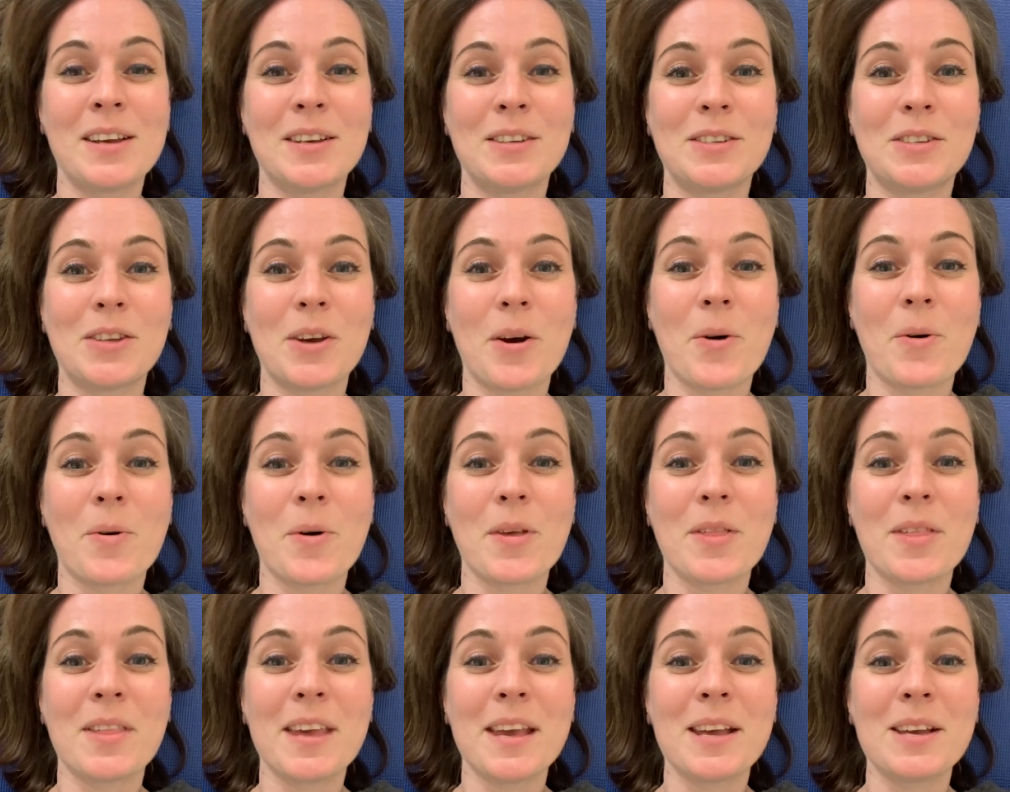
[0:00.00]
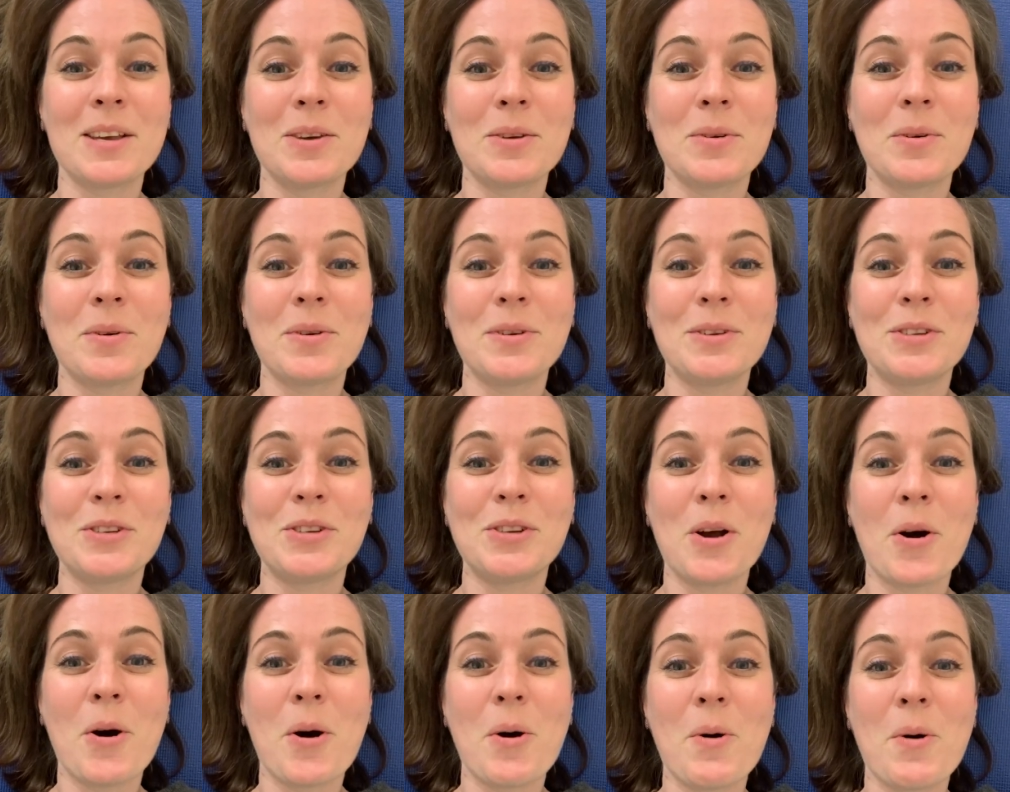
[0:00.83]
So thank you
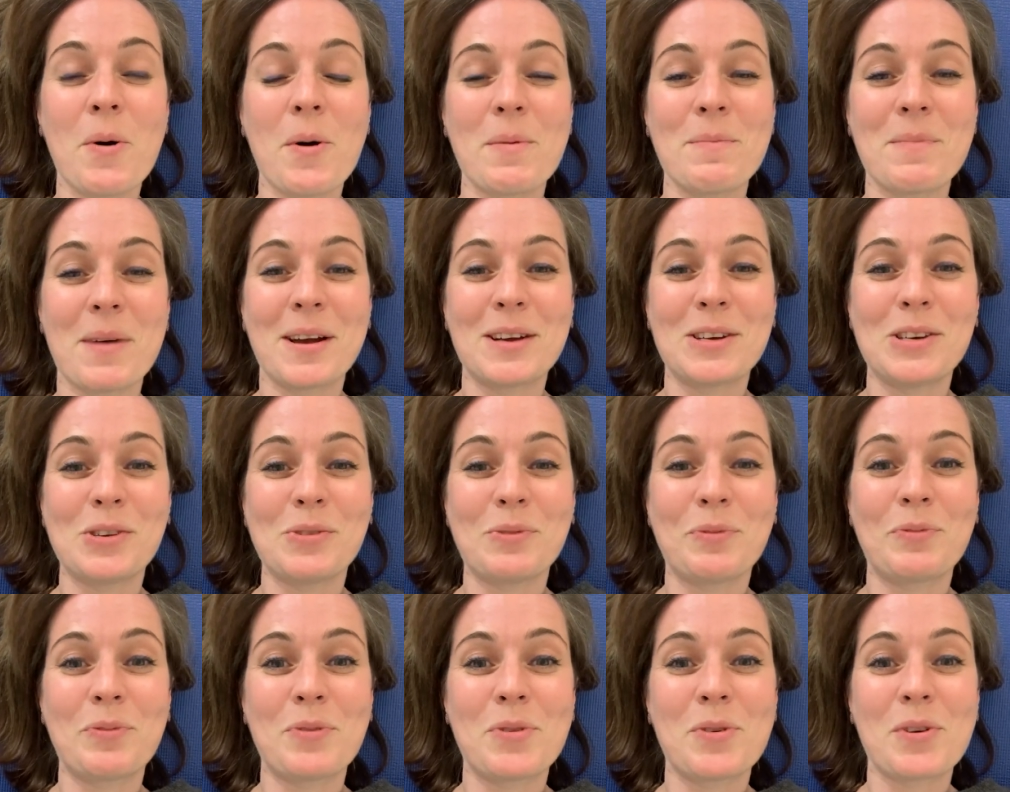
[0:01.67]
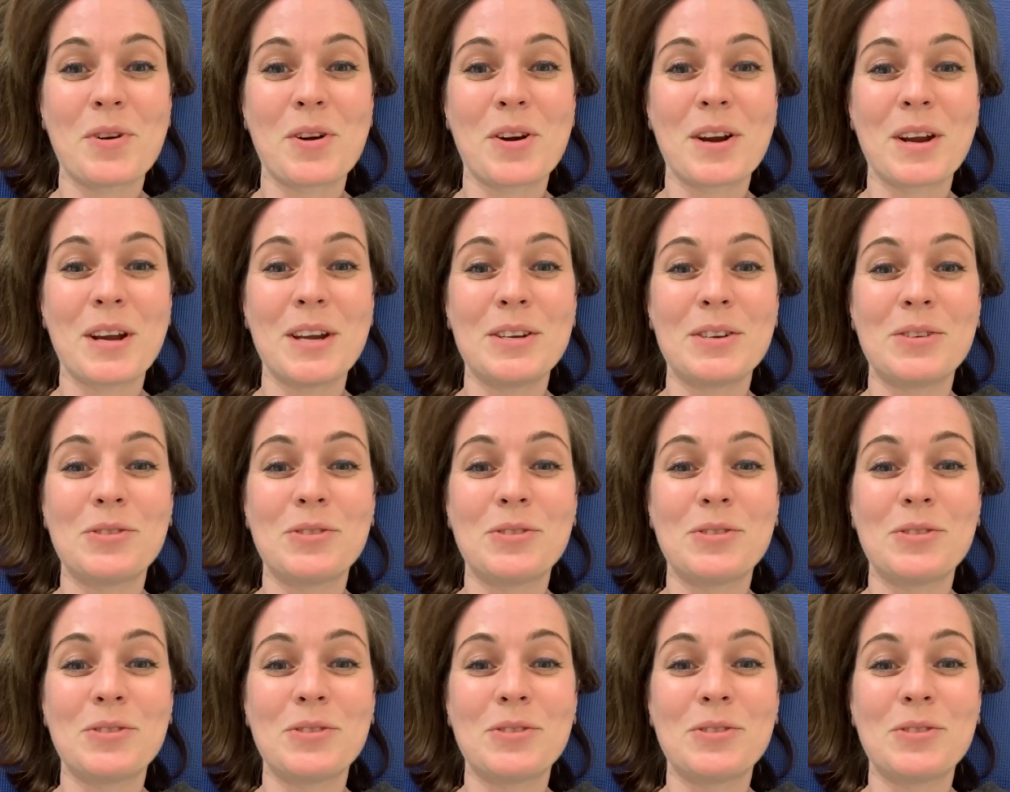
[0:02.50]
so much for